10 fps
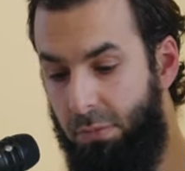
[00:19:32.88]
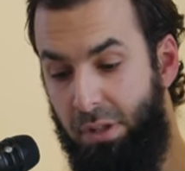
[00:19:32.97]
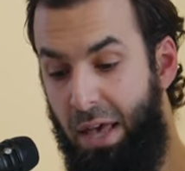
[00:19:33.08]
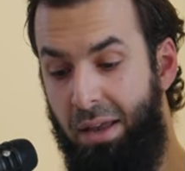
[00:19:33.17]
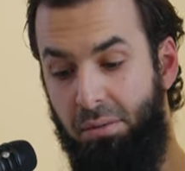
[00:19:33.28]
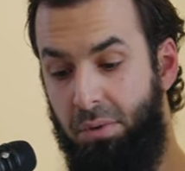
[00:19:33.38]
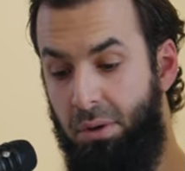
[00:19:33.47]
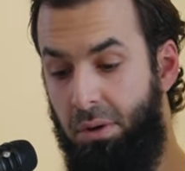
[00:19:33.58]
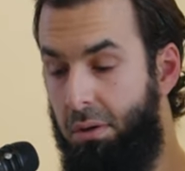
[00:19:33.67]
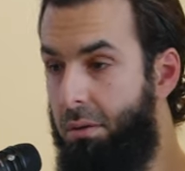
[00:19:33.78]

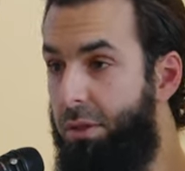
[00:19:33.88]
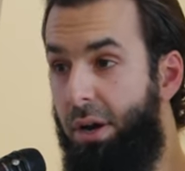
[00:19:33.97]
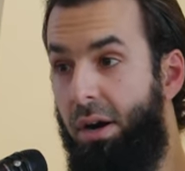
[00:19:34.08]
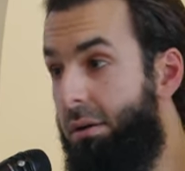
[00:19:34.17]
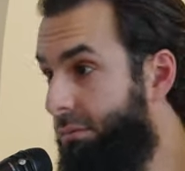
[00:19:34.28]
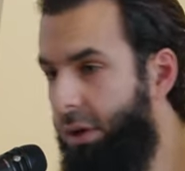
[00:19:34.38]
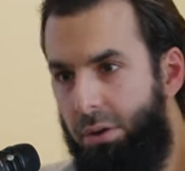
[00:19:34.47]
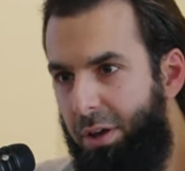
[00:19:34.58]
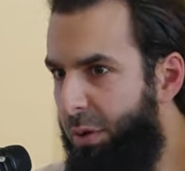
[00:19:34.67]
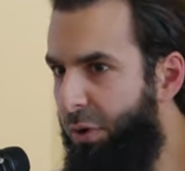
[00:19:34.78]
that they're, you know,
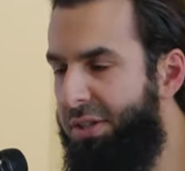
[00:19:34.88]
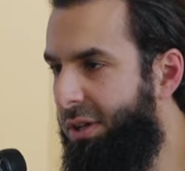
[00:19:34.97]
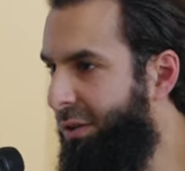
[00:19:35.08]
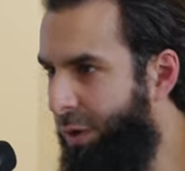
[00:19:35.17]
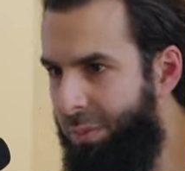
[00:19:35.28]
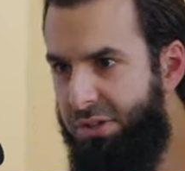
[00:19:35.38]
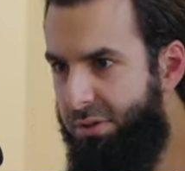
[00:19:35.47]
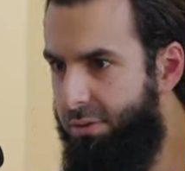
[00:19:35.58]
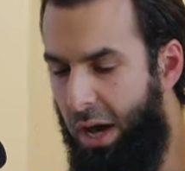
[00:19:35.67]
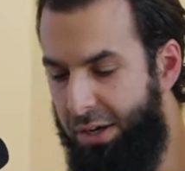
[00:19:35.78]
they've been raised on the
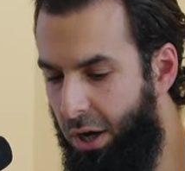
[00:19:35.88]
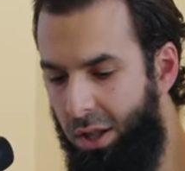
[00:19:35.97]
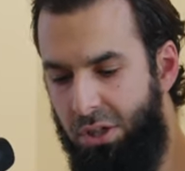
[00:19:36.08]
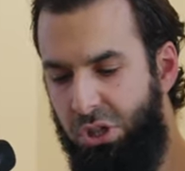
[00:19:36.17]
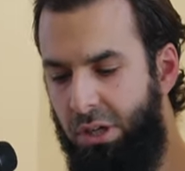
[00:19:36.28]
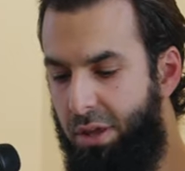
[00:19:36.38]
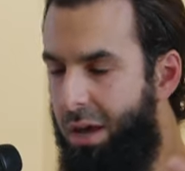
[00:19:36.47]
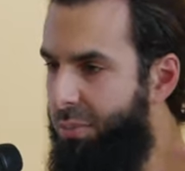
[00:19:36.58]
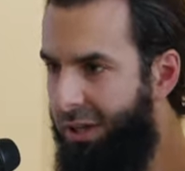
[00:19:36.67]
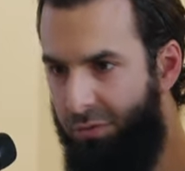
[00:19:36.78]
feminist ideology,
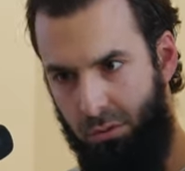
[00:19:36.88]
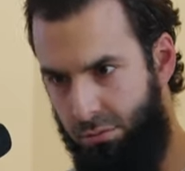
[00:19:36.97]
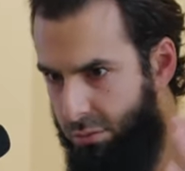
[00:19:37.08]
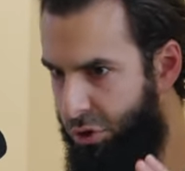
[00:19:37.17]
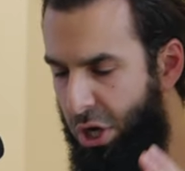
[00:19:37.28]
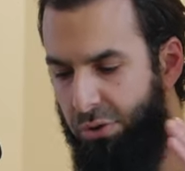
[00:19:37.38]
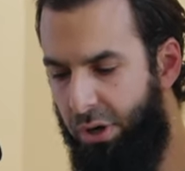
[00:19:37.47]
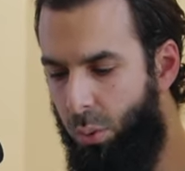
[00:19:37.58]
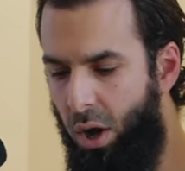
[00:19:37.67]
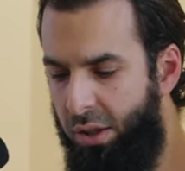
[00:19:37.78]
they believe in gender
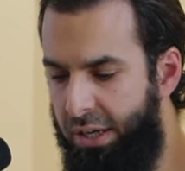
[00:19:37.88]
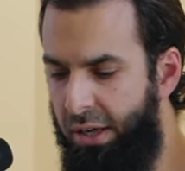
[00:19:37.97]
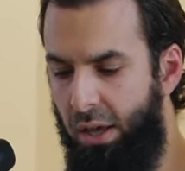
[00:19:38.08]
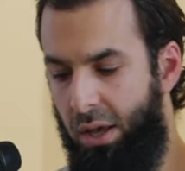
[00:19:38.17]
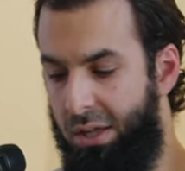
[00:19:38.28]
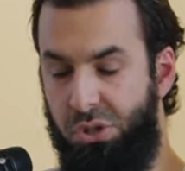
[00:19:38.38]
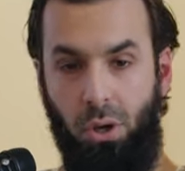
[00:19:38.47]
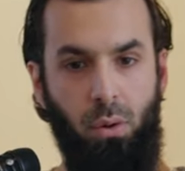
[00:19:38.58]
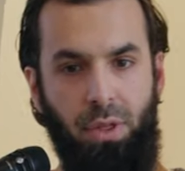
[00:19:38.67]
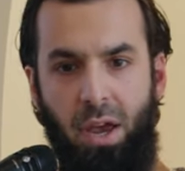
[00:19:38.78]
equality, and
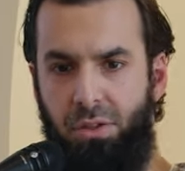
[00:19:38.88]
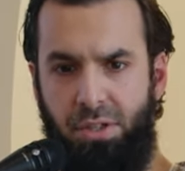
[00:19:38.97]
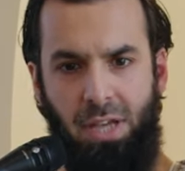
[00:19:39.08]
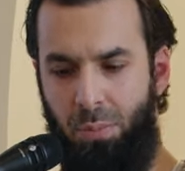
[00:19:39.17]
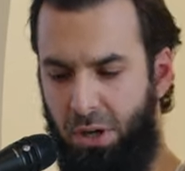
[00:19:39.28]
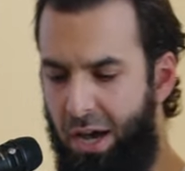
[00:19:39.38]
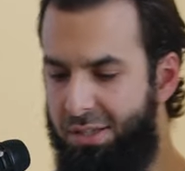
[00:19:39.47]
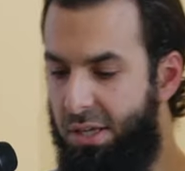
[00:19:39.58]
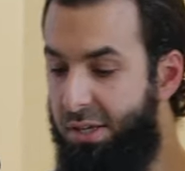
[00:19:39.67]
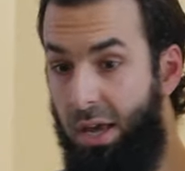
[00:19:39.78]
so they are the type of
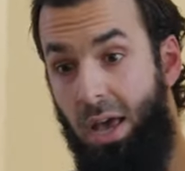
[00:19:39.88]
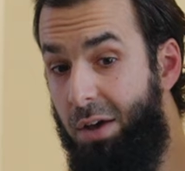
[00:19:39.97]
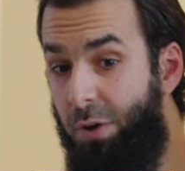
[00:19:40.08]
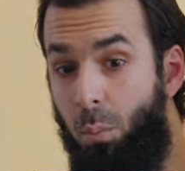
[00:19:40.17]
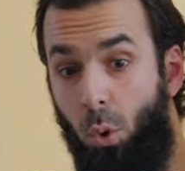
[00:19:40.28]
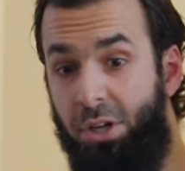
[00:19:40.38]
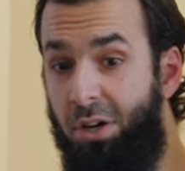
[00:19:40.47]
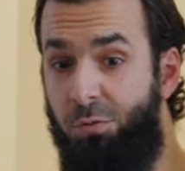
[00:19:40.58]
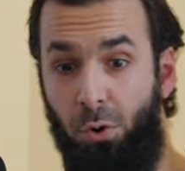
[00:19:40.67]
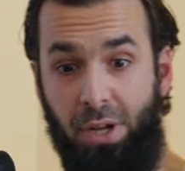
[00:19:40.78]
guys that say, hey, if I'm working
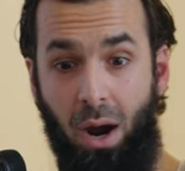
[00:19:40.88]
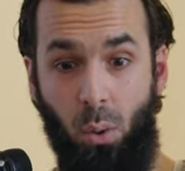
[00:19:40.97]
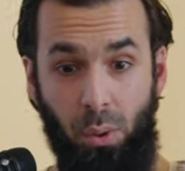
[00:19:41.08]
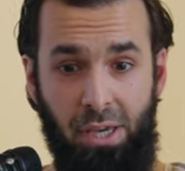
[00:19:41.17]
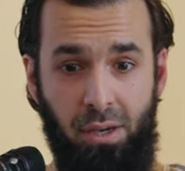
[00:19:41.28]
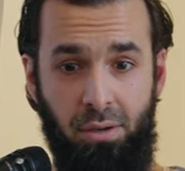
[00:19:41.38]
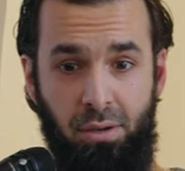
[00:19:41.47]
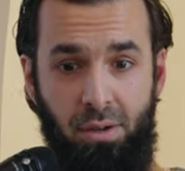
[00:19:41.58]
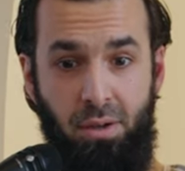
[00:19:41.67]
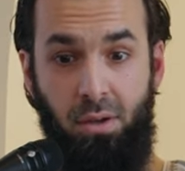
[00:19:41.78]
a 40 hour week,
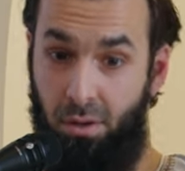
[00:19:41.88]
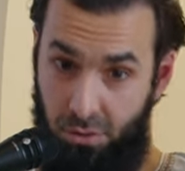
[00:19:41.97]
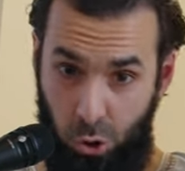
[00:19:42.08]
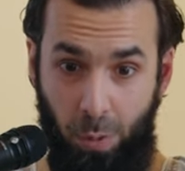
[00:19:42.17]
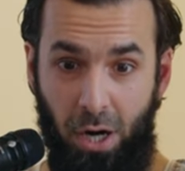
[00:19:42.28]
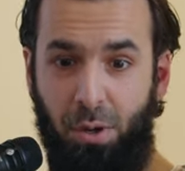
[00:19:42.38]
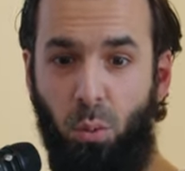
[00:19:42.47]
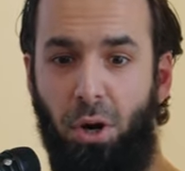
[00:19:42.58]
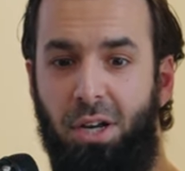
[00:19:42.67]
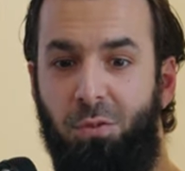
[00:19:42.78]
you better be
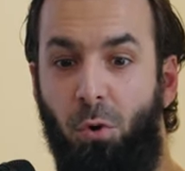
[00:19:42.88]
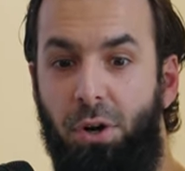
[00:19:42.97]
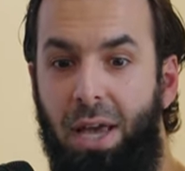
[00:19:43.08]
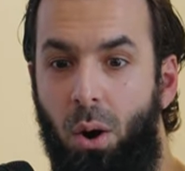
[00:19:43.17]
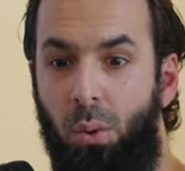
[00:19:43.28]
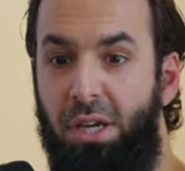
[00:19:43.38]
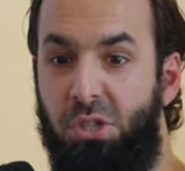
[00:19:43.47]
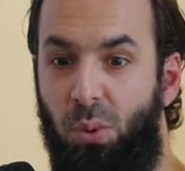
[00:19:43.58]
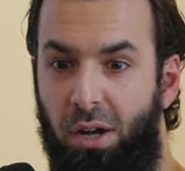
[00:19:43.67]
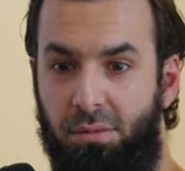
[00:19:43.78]
working a 40 hour week
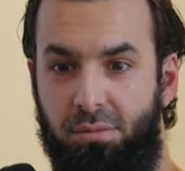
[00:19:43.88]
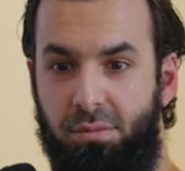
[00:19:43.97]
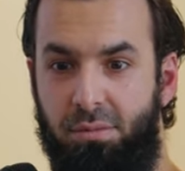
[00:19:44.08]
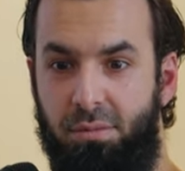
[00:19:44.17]
as well